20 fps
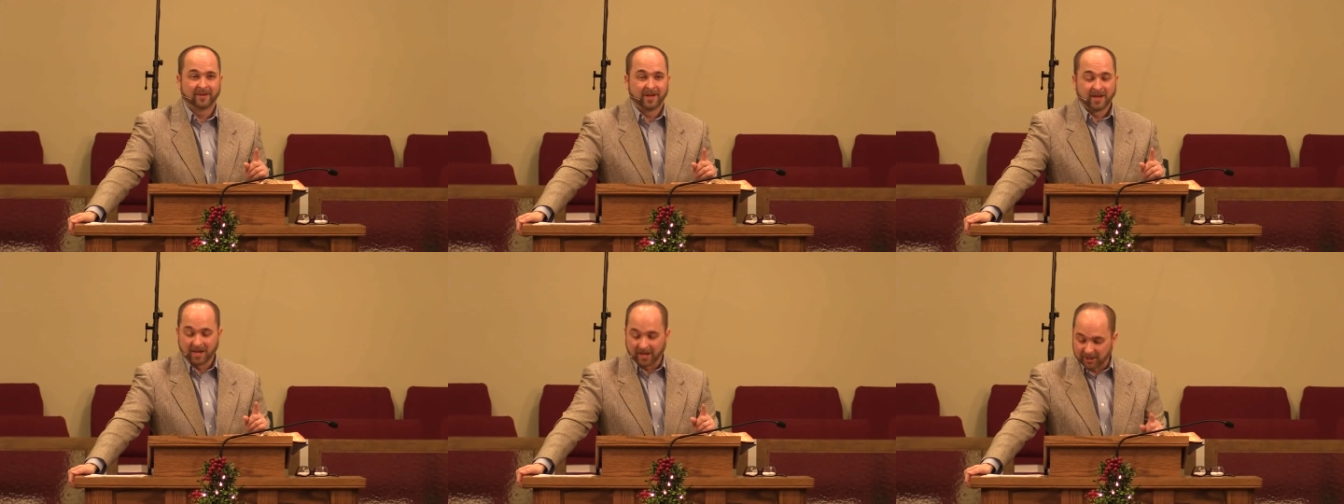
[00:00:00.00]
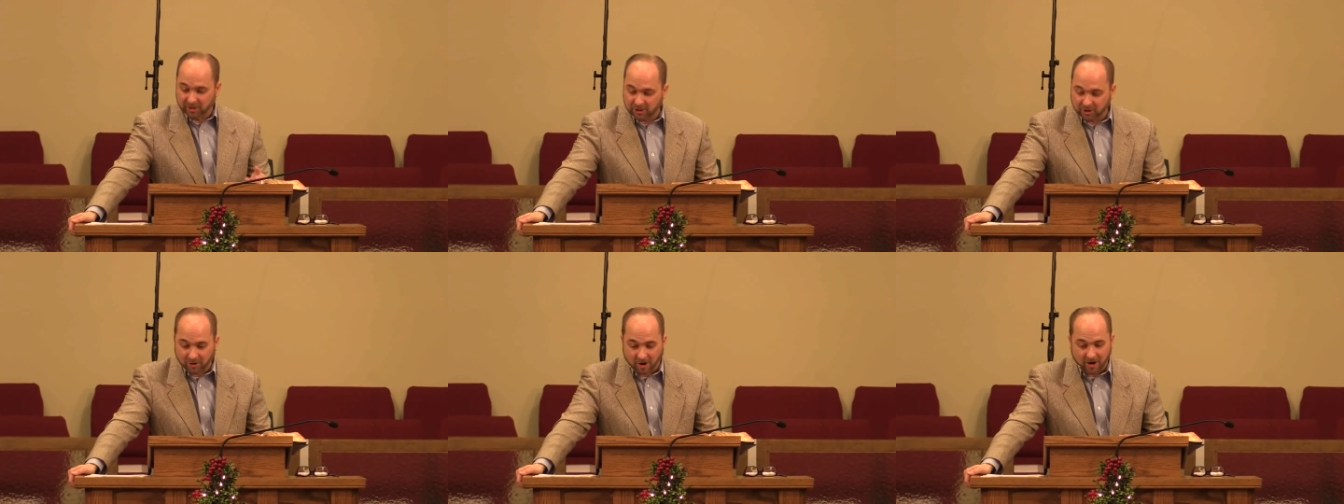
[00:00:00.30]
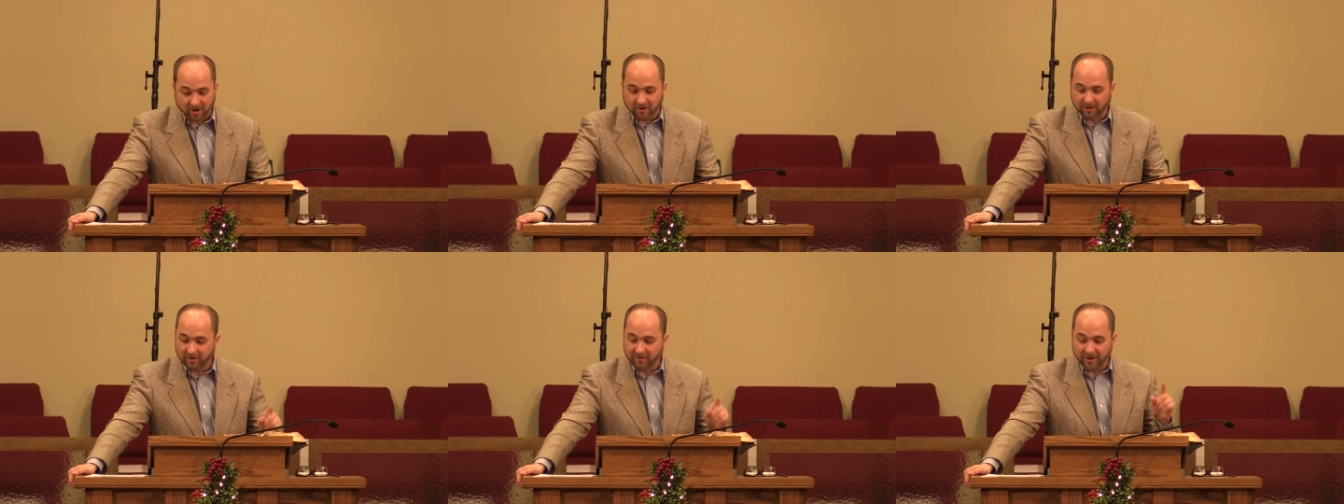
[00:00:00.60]
He is
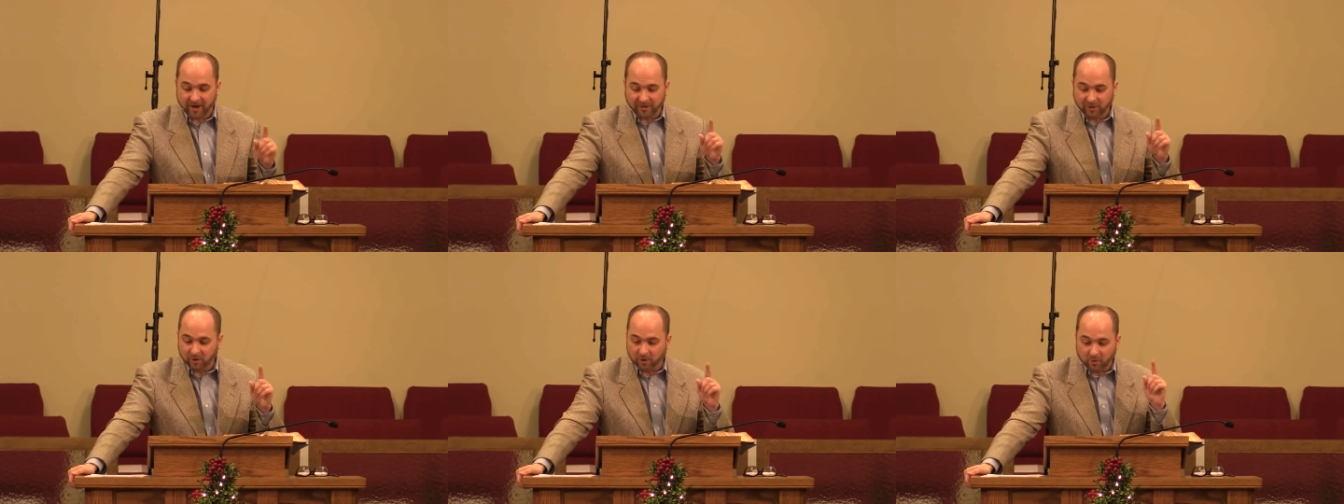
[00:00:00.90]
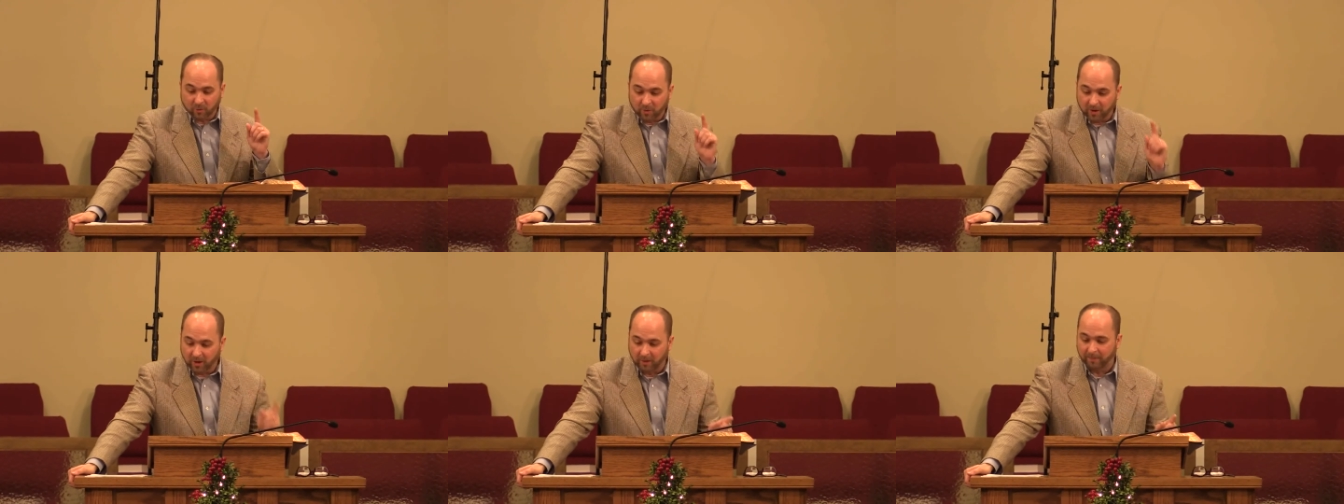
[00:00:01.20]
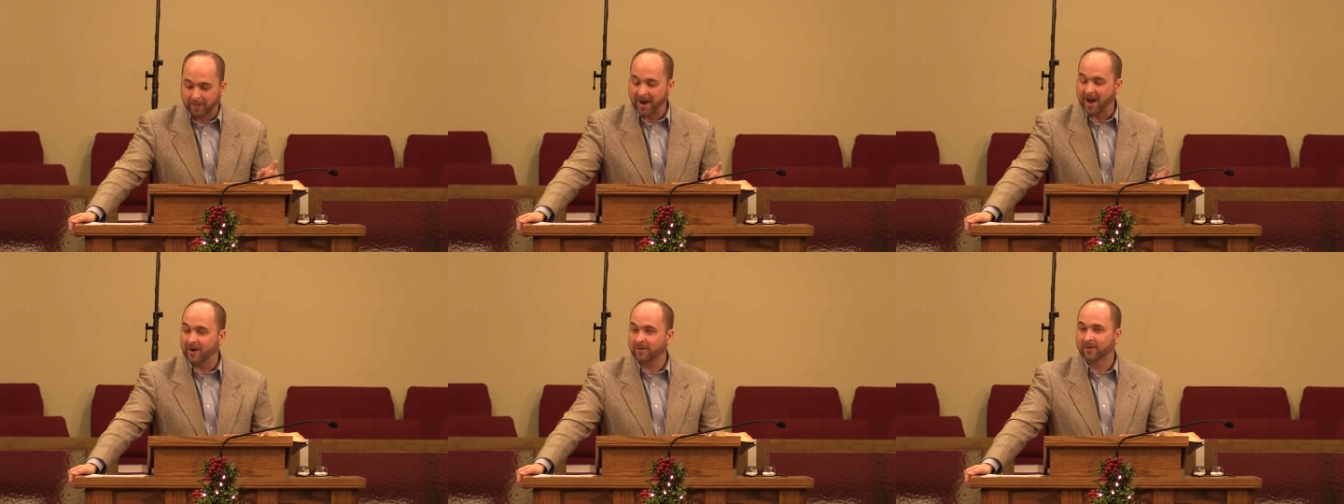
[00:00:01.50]
stronger than your
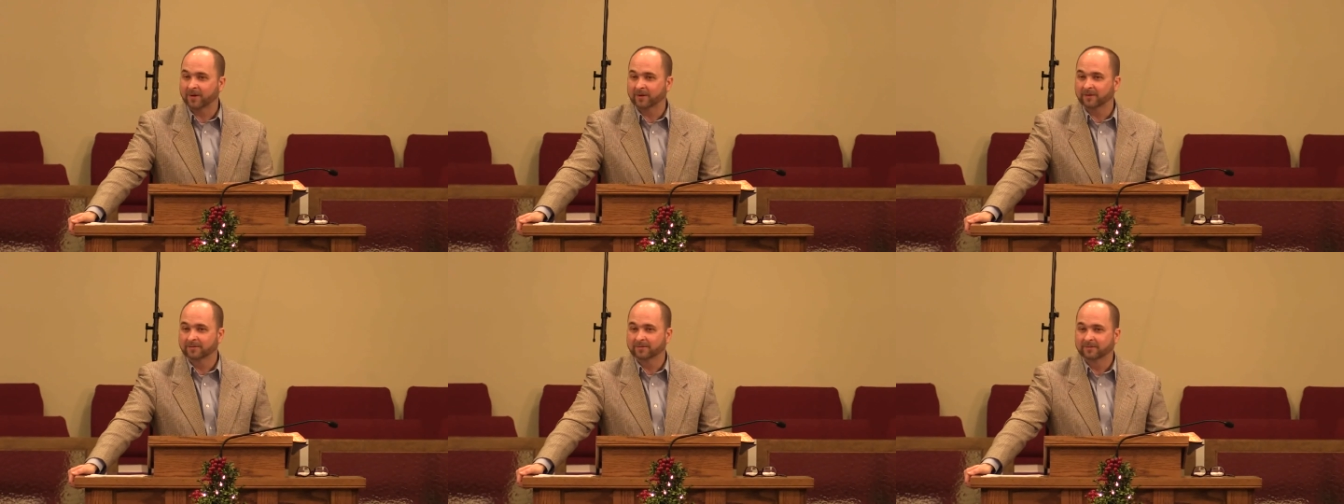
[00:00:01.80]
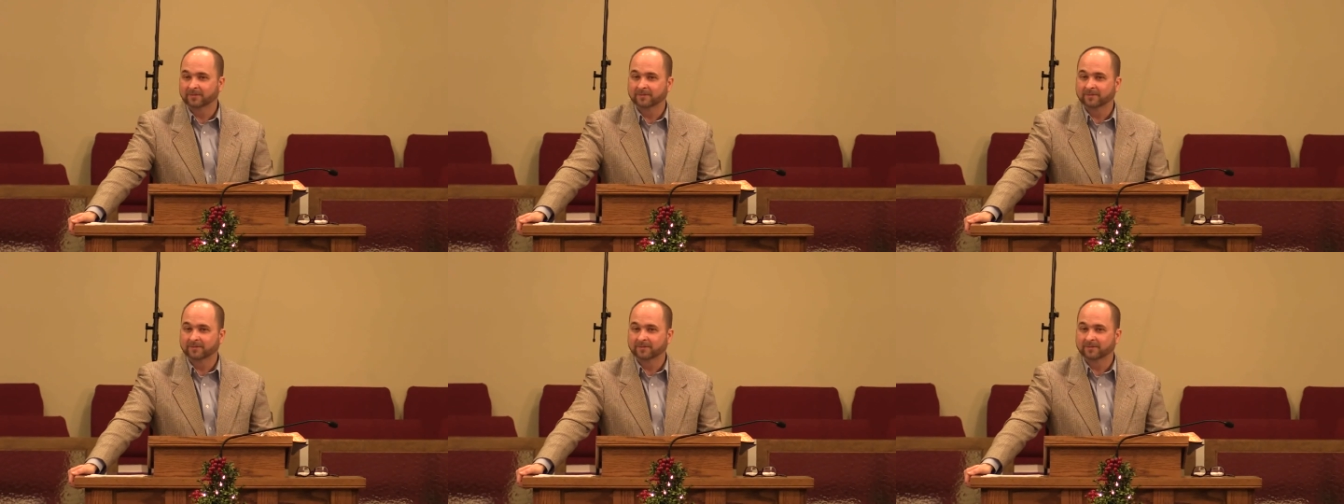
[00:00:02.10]
willpower.